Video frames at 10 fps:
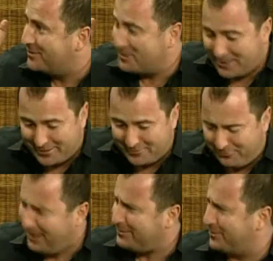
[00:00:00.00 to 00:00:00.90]
You'd be like,
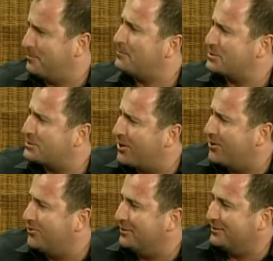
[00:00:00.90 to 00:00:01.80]
what? You're going to pick up a
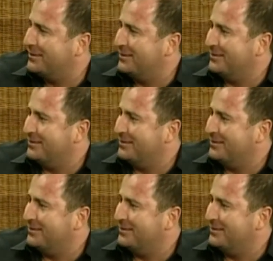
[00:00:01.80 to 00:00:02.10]
stone